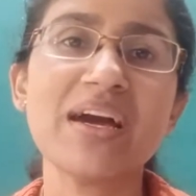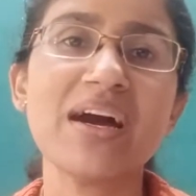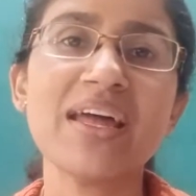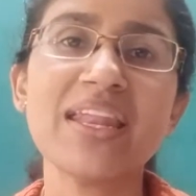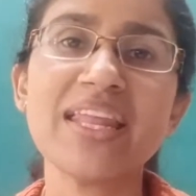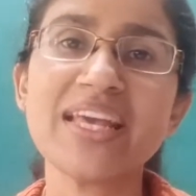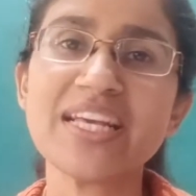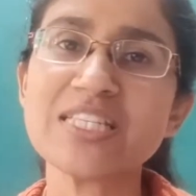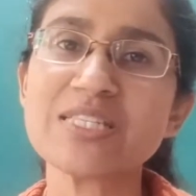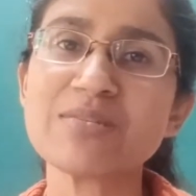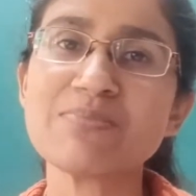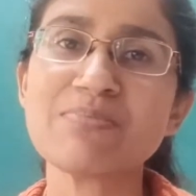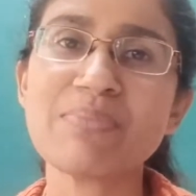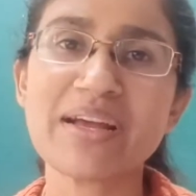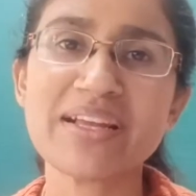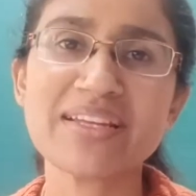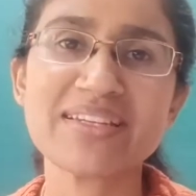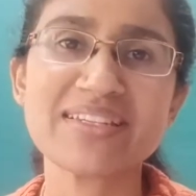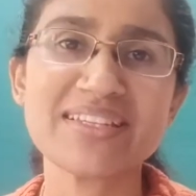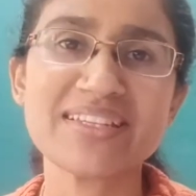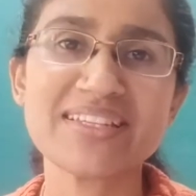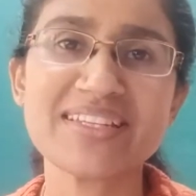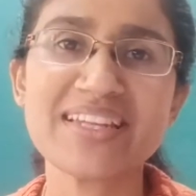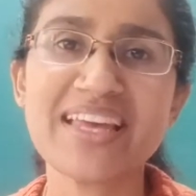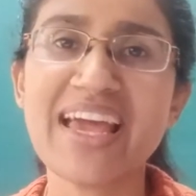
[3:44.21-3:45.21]

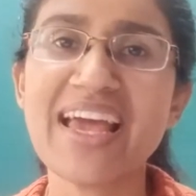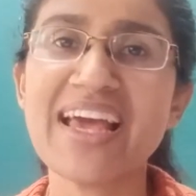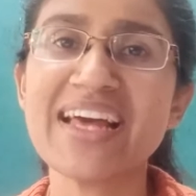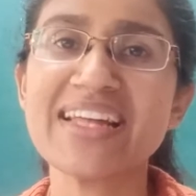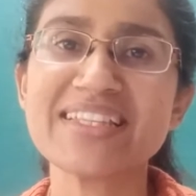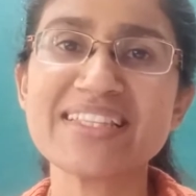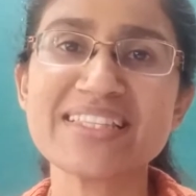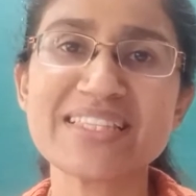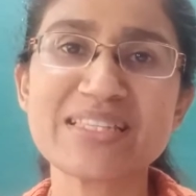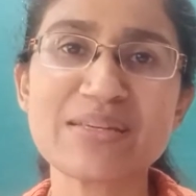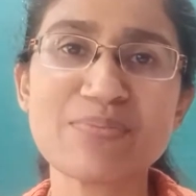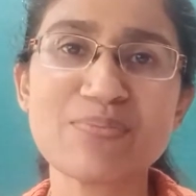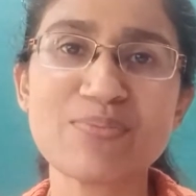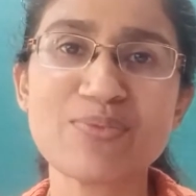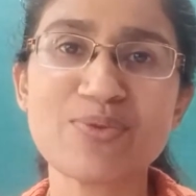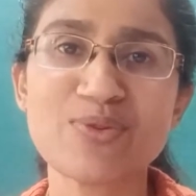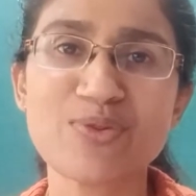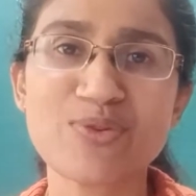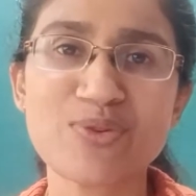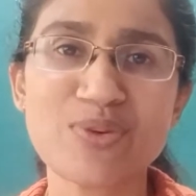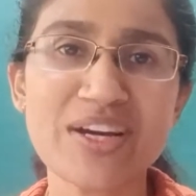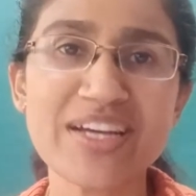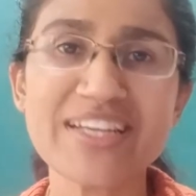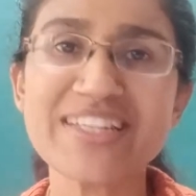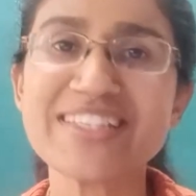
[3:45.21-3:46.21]
unexpected and
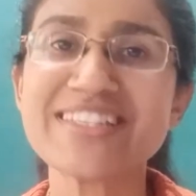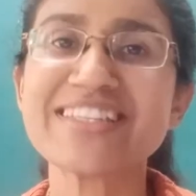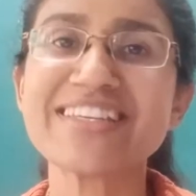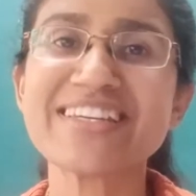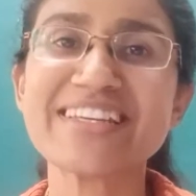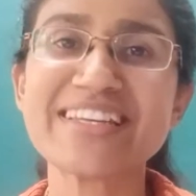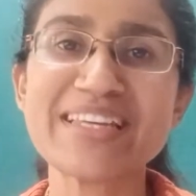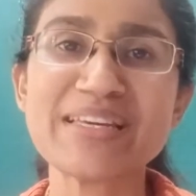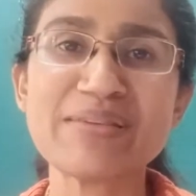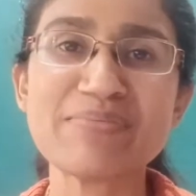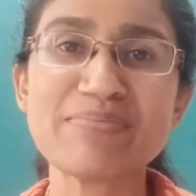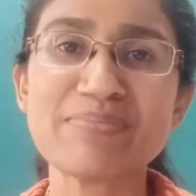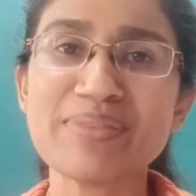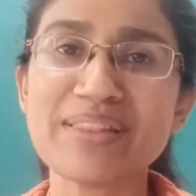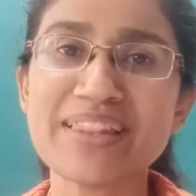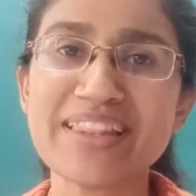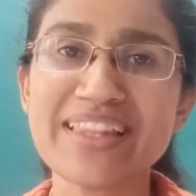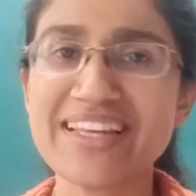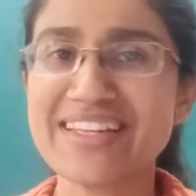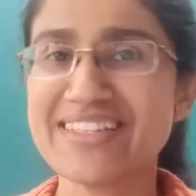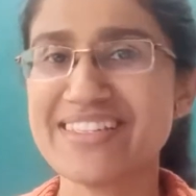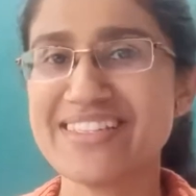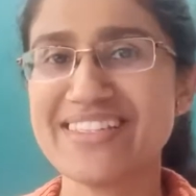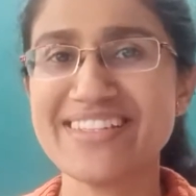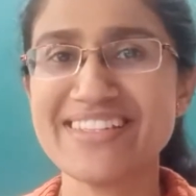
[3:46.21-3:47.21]
surprisingly
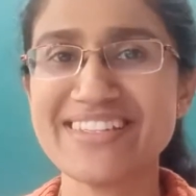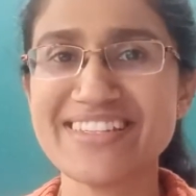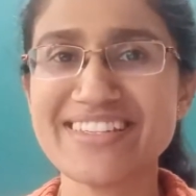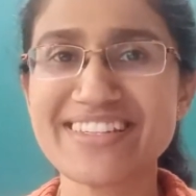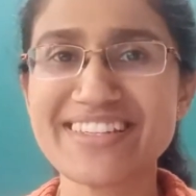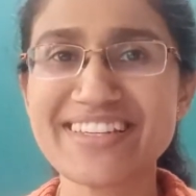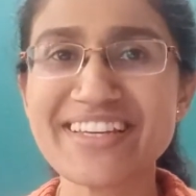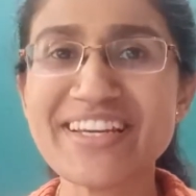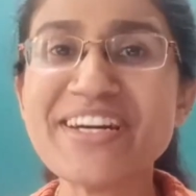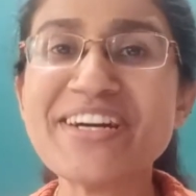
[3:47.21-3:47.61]
pleasant.